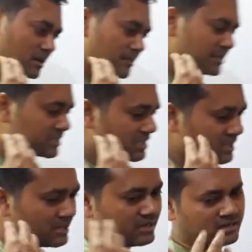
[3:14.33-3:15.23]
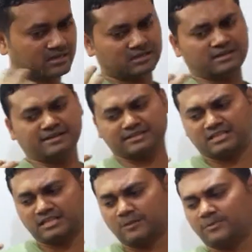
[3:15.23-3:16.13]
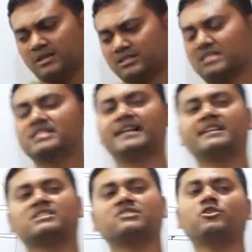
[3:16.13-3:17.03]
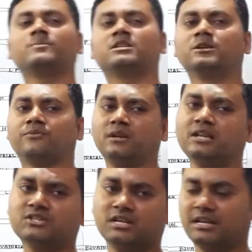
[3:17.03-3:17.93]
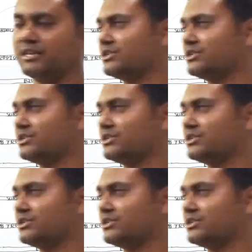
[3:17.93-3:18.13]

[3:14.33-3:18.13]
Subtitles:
means the direction of the deflection is